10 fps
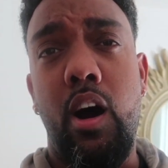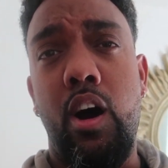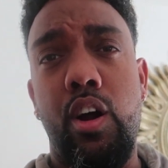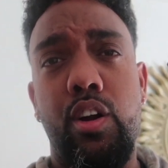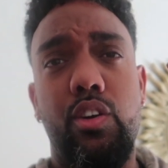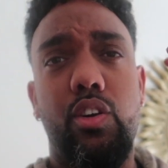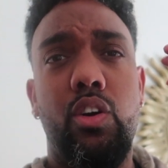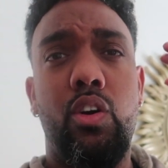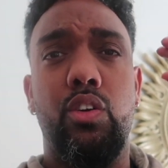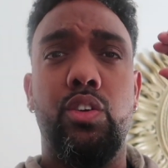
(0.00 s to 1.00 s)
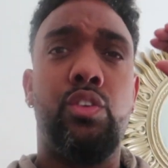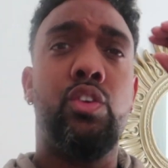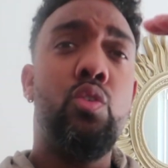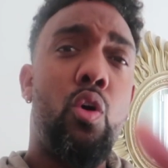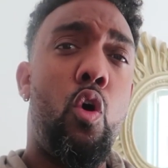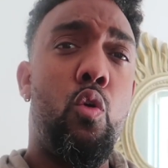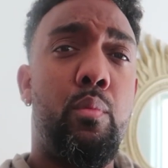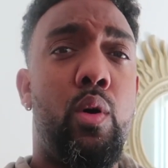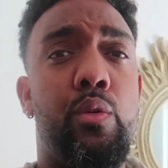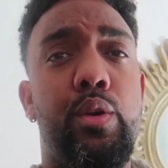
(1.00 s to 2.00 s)
are new
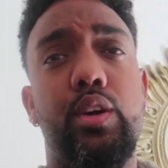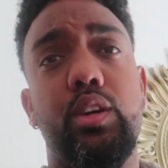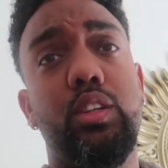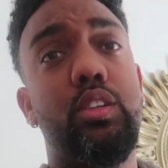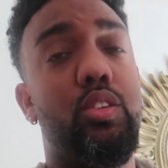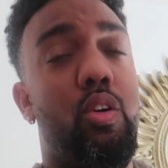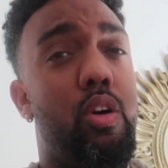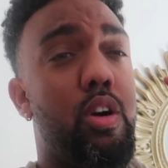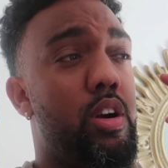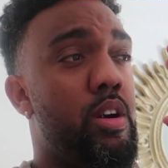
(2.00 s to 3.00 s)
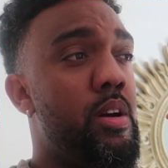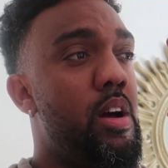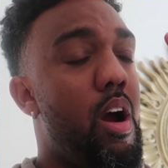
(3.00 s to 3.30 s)
homeowners or